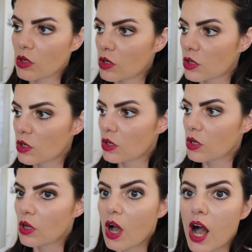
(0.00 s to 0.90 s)
gave me his
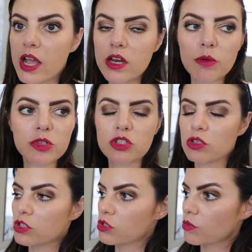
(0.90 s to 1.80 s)
head. I know, but
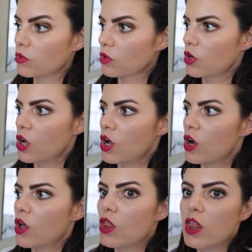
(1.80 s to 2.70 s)
George. That doesn't happen.
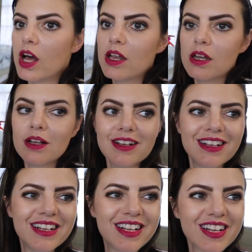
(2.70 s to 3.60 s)
Like, that.
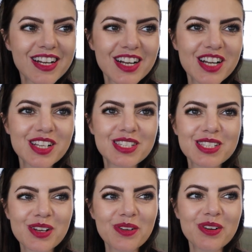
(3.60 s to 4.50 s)
good
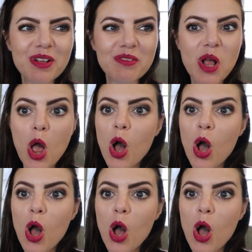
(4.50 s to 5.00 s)
bird, right?